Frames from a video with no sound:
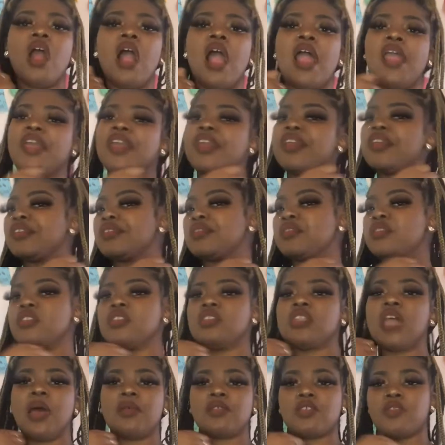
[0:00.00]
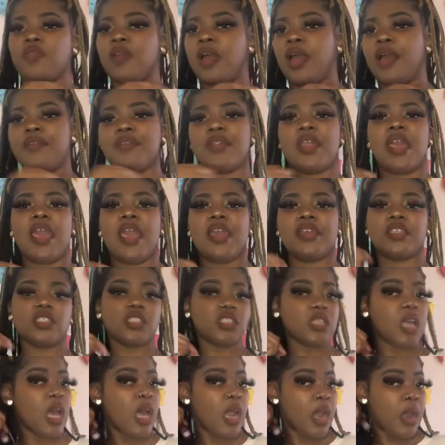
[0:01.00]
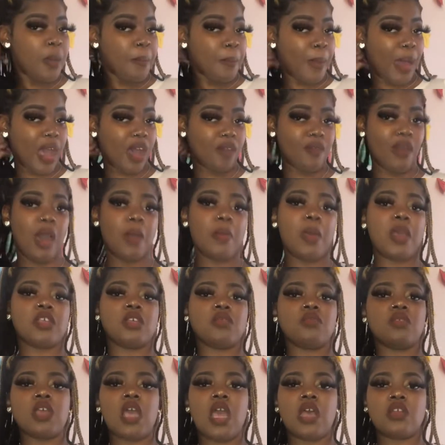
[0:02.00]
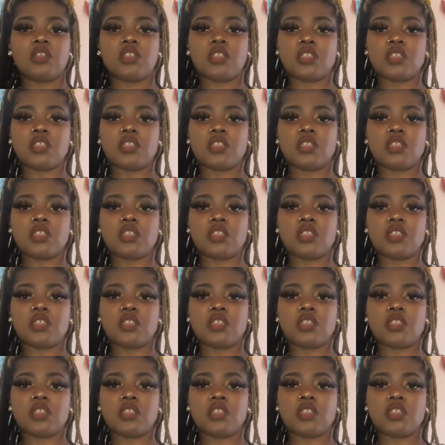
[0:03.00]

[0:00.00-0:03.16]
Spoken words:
little dots of our necks, back of our neck sometimes,